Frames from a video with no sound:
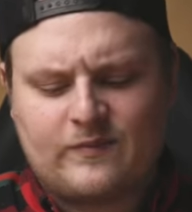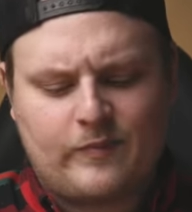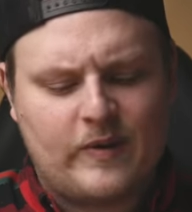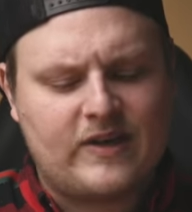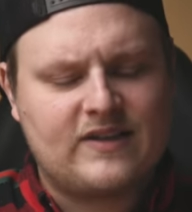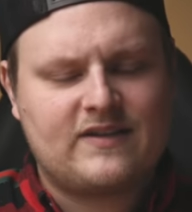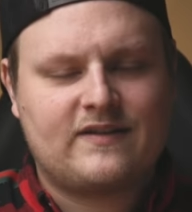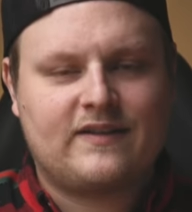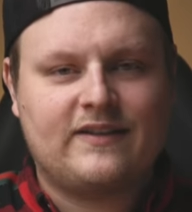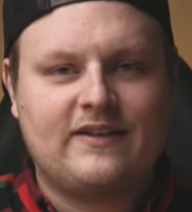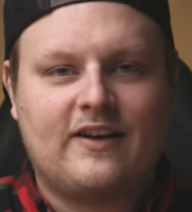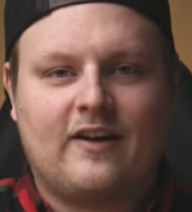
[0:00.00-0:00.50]

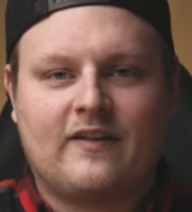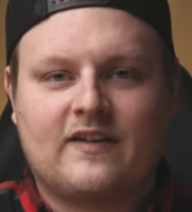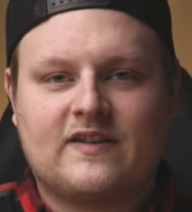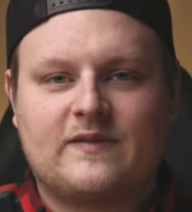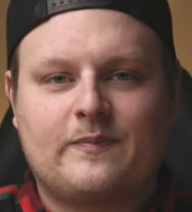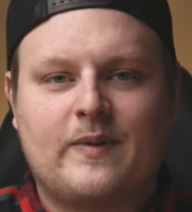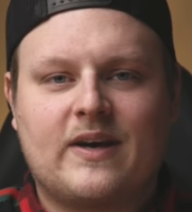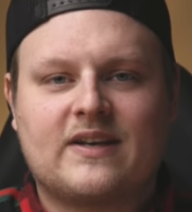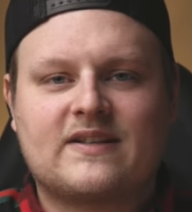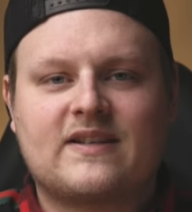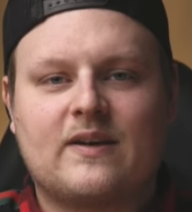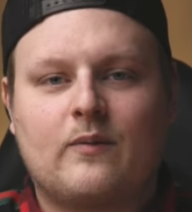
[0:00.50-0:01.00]
basically all the
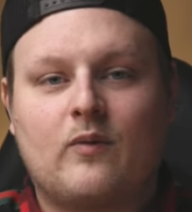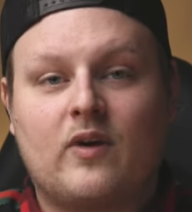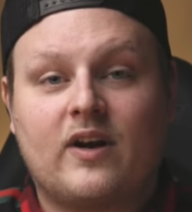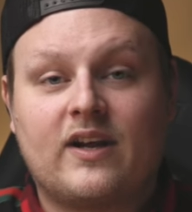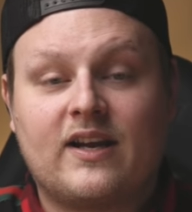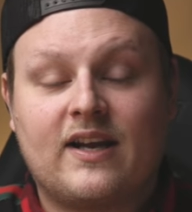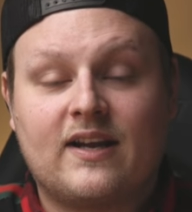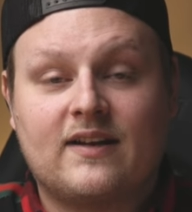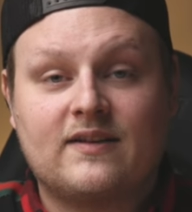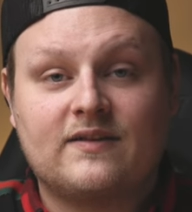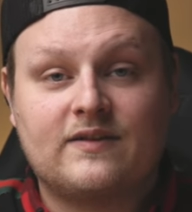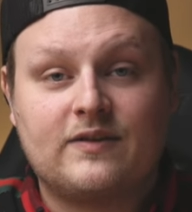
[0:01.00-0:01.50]
specs I wanna
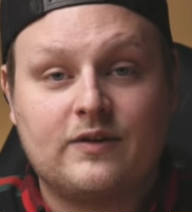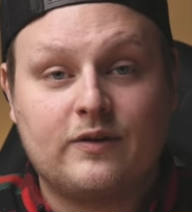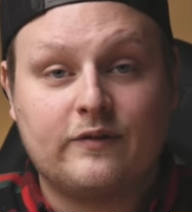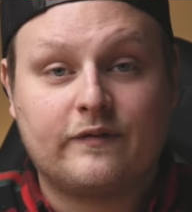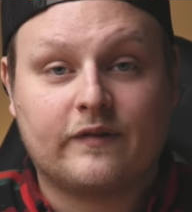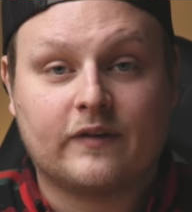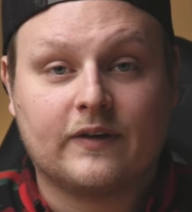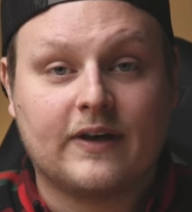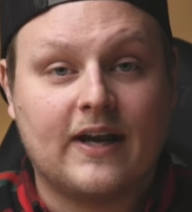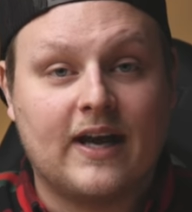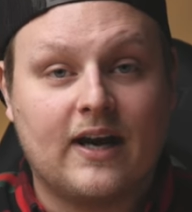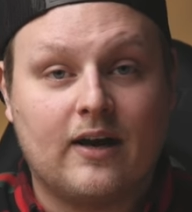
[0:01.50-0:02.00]
get into
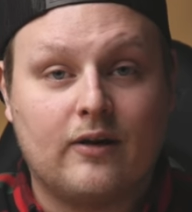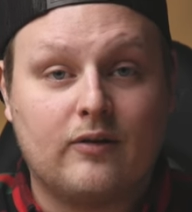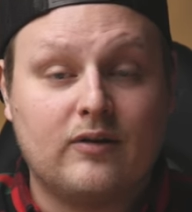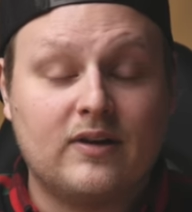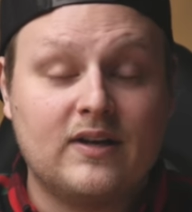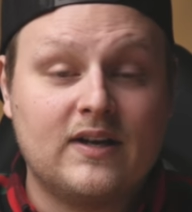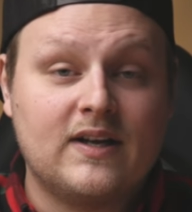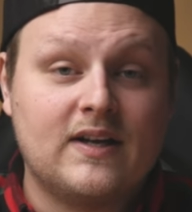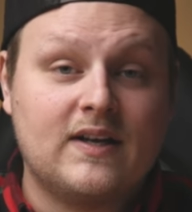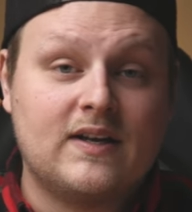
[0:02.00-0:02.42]
for now.